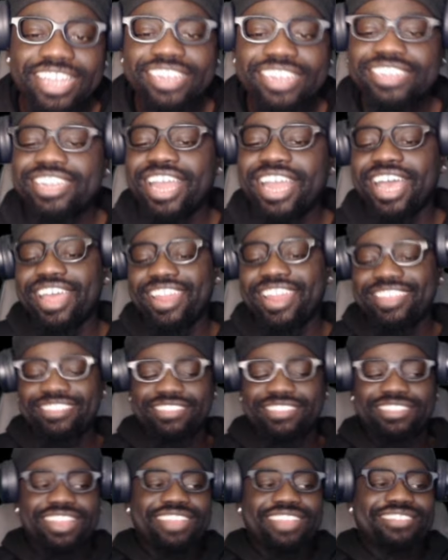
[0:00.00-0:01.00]
Nah, that's
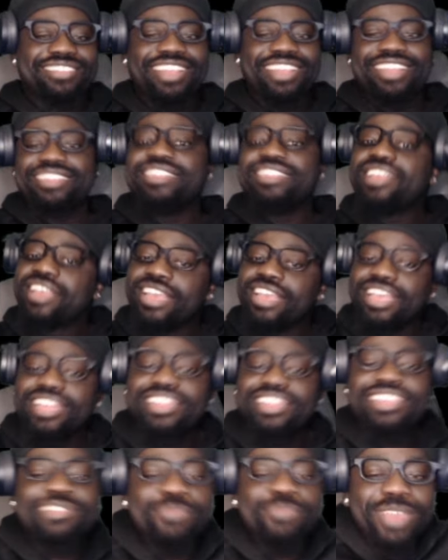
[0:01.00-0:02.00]
that not.
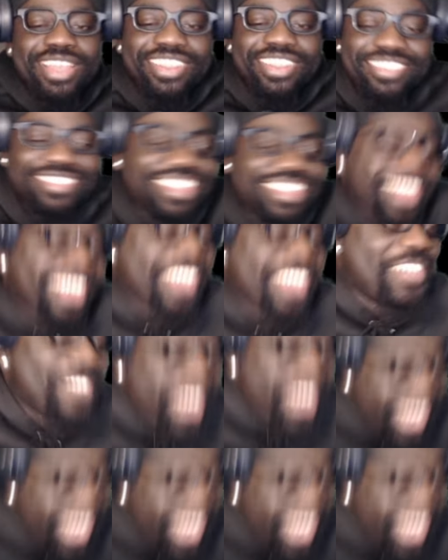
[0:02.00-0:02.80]
This man is that in.